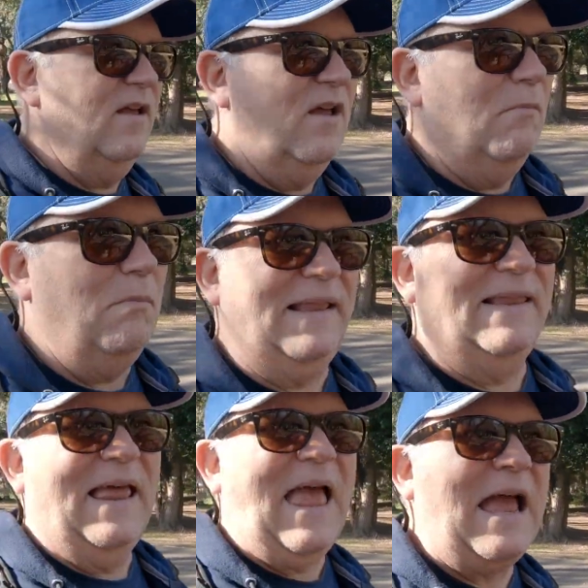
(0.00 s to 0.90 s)
my
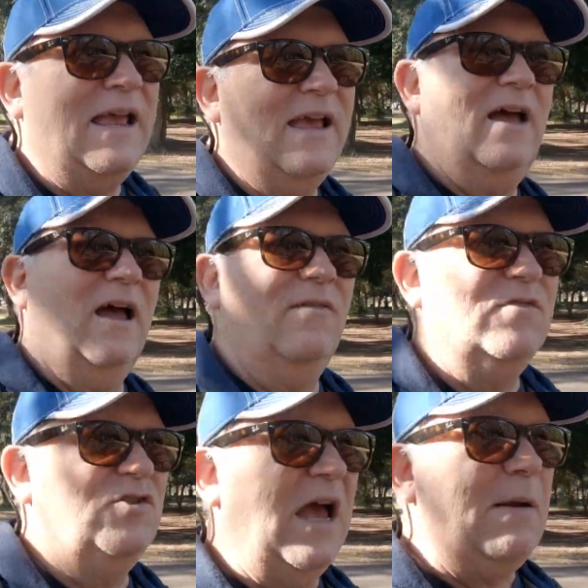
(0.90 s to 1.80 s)
lack of
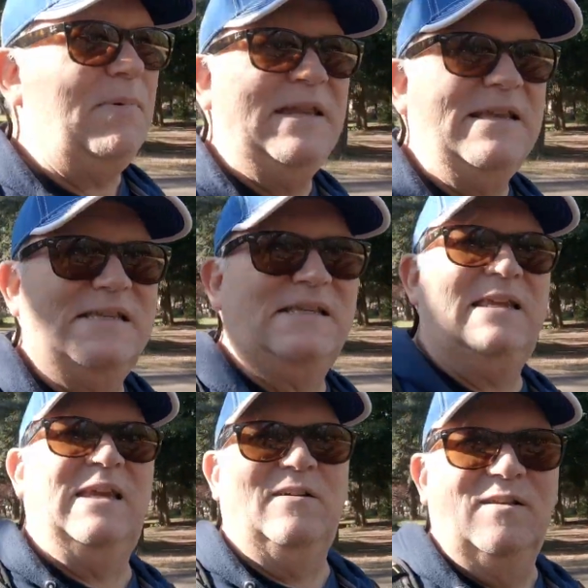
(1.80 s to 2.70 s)
Japanese
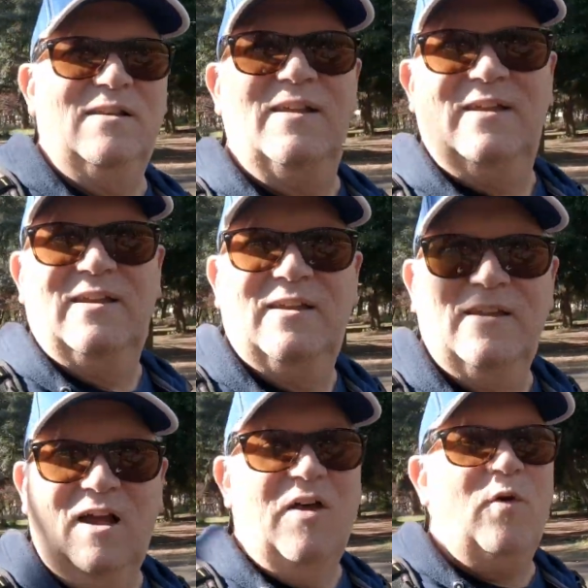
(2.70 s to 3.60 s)
skill,
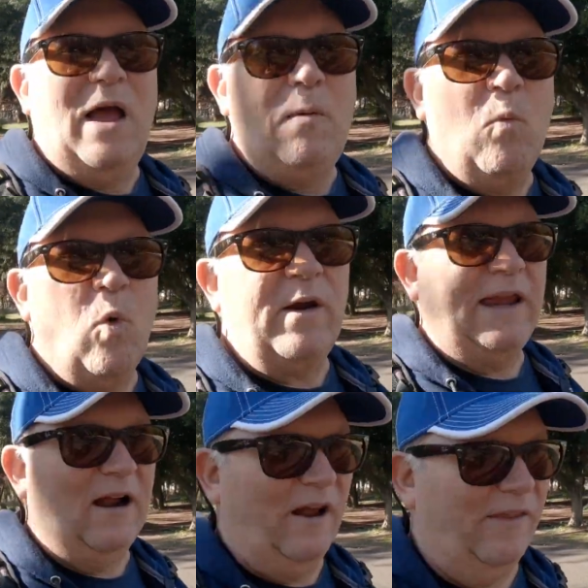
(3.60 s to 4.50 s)
although I'm
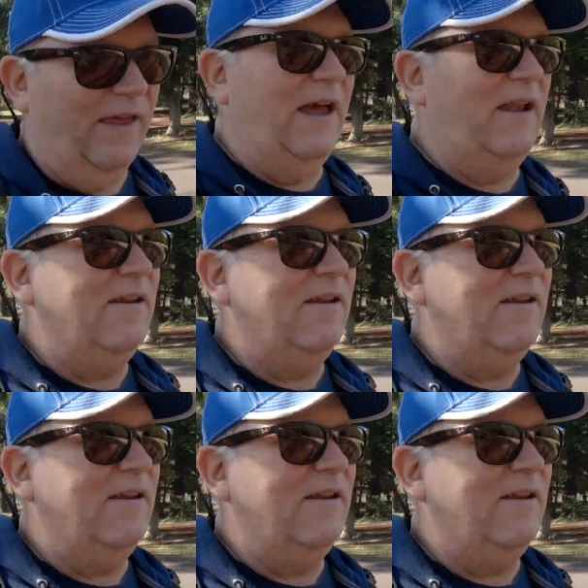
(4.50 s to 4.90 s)
working on that,